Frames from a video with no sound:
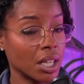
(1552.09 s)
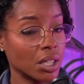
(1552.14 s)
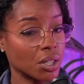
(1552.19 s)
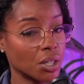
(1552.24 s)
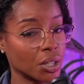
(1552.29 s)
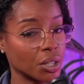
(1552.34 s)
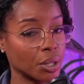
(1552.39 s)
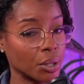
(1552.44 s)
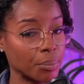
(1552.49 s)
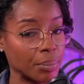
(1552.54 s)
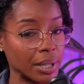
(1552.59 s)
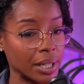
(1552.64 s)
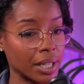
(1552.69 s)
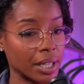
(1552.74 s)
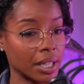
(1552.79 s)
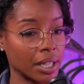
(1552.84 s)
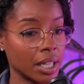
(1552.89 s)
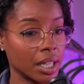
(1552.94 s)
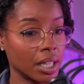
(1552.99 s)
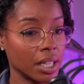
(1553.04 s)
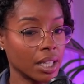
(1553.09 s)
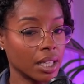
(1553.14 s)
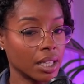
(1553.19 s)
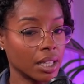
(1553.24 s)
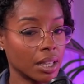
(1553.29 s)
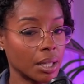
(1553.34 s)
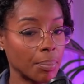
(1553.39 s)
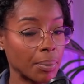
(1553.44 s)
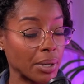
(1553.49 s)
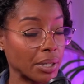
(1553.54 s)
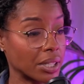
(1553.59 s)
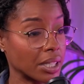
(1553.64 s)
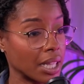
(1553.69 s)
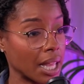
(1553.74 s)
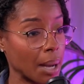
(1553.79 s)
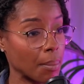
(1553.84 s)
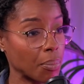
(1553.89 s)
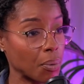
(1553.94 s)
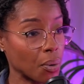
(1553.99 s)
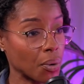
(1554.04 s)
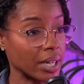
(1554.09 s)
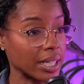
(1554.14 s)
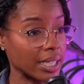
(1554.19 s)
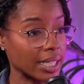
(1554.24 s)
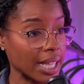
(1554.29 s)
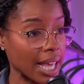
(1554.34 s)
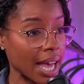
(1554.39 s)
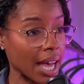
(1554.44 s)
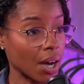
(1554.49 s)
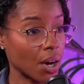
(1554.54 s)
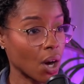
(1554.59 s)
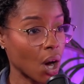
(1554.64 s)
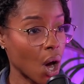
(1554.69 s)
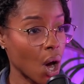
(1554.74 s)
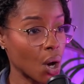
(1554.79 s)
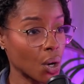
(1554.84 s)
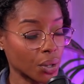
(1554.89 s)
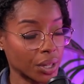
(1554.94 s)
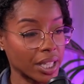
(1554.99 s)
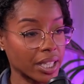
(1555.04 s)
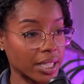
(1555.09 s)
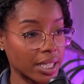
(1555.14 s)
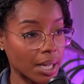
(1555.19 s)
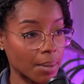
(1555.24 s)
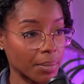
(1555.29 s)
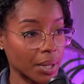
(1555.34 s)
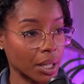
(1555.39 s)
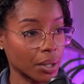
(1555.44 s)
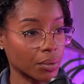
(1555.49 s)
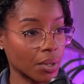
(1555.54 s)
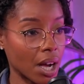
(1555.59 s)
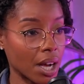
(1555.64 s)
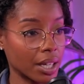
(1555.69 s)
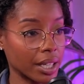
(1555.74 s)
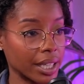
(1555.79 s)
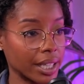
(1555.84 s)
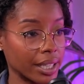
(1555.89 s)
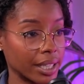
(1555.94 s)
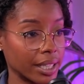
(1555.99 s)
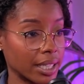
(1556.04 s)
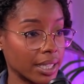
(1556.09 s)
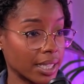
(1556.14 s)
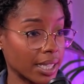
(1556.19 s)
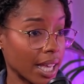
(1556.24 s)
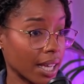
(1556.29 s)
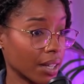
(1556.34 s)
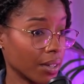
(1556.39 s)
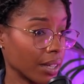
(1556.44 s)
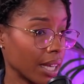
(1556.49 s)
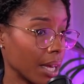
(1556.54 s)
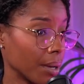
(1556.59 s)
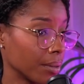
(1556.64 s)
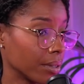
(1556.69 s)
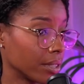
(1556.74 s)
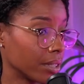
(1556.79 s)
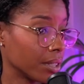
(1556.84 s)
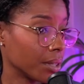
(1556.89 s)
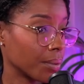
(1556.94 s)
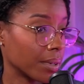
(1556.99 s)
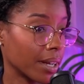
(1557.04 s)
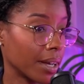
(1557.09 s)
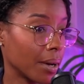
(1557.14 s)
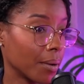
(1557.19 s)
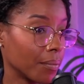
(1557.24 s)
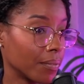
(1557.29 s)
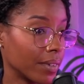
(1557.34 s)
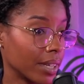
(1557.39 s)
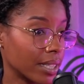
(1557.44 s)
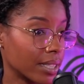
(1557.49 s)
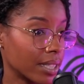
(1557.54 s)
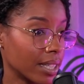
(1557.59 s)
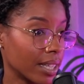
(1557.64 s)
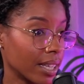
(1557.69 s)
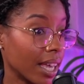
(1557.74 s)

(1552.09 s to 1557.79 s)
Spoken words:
So you're being the person that points out, oh, there's something wrong here. And it's like, okay, well, do you want to help fix it?